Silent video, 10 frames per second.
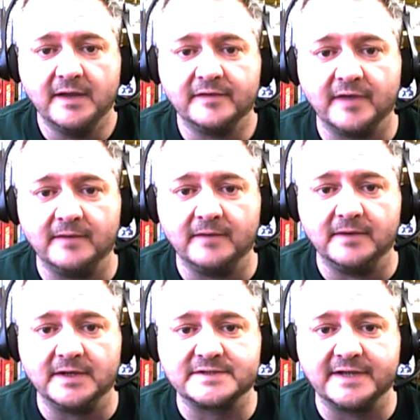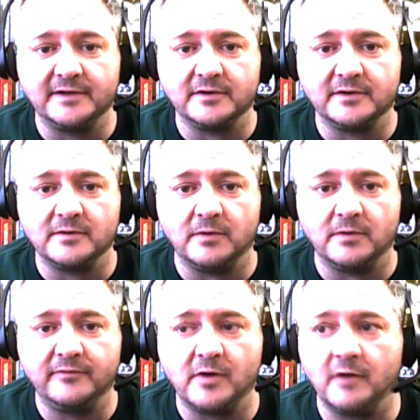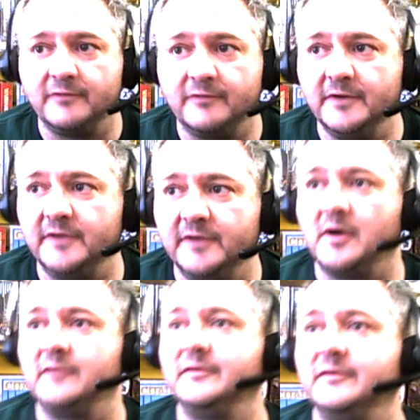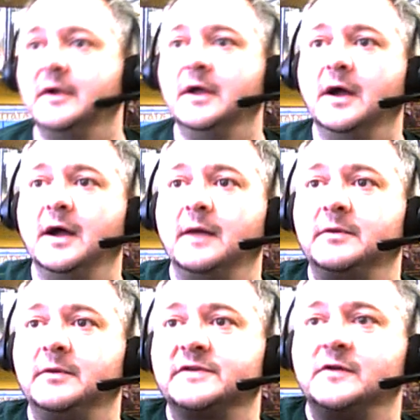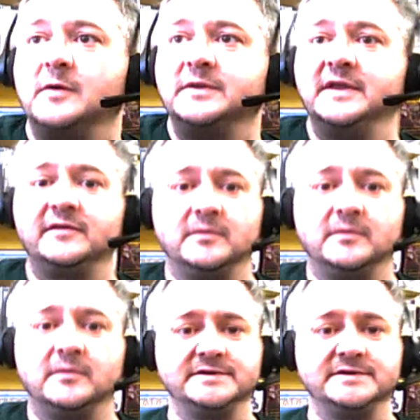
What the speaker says: So let's take a look at what we've got. First off, I'm going to start with this one, which